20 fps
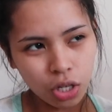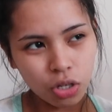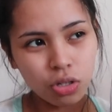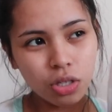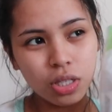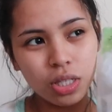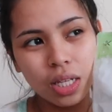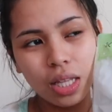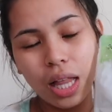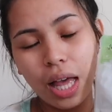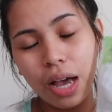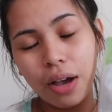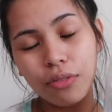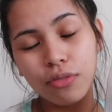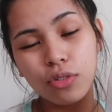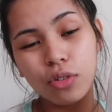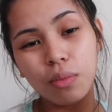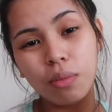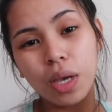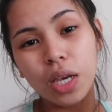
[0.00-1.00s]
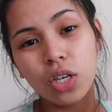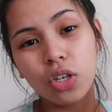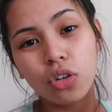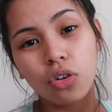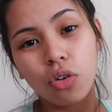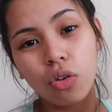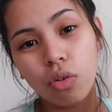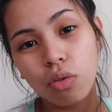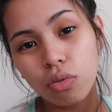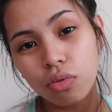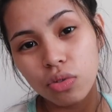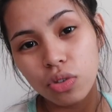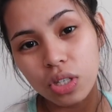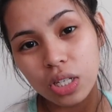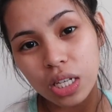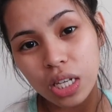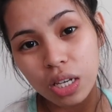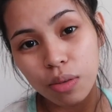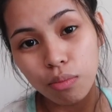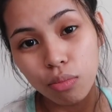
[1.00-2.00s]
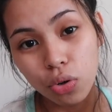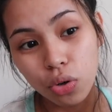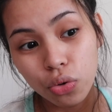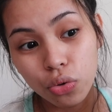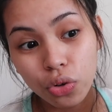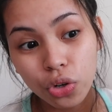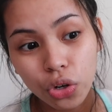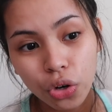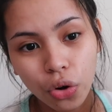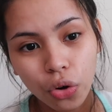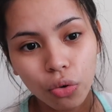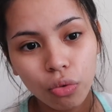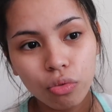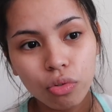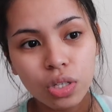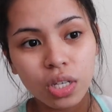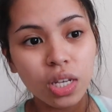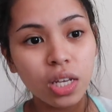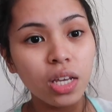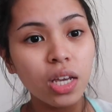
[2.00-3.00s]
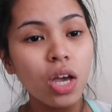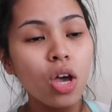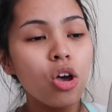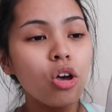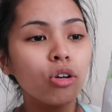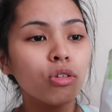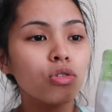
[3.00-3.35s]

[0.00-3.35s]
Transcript: You still have to make your own tea, brew your own tea.